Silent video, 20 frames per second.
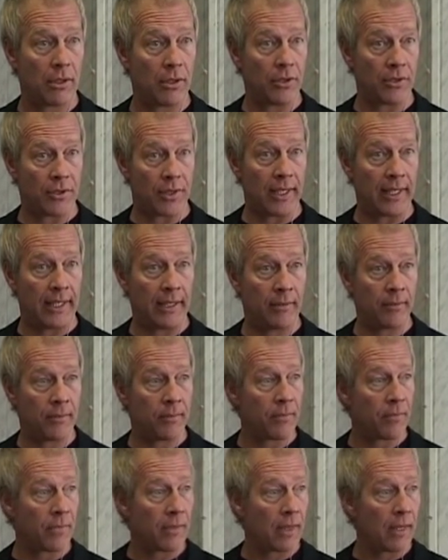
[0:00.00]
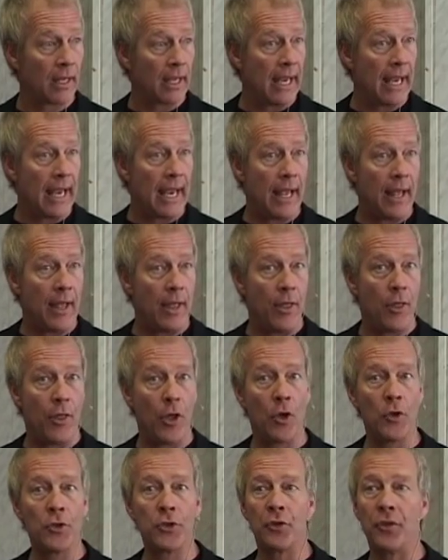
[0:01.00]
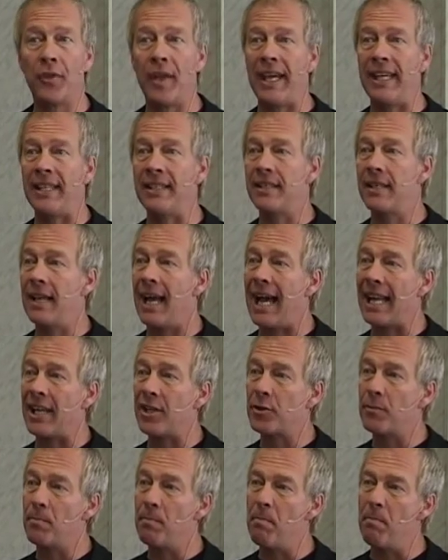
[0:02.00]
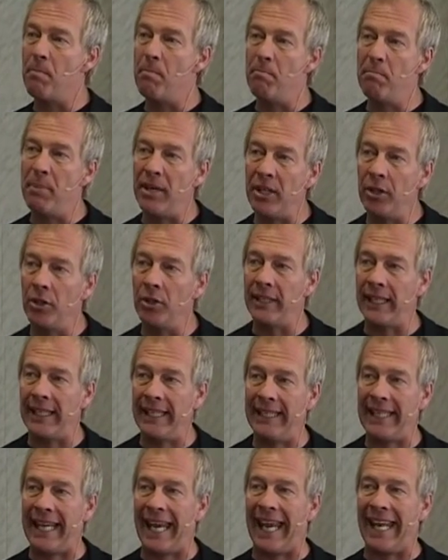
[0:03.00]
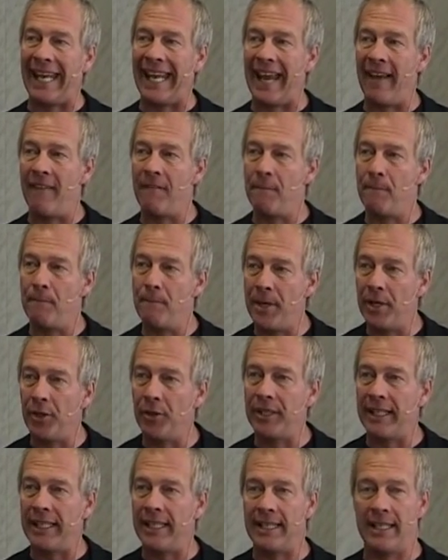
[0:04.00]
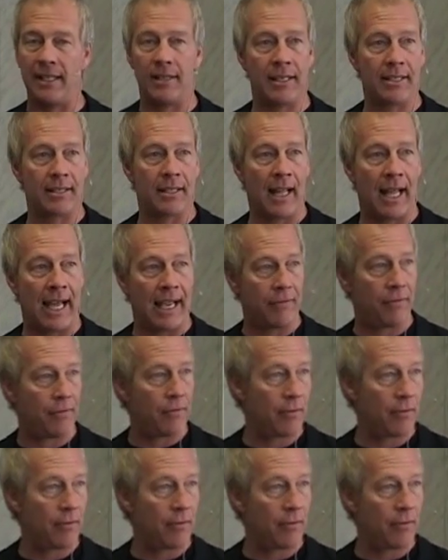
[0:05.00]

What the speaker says: You see? Those are things God is building and have built into his life.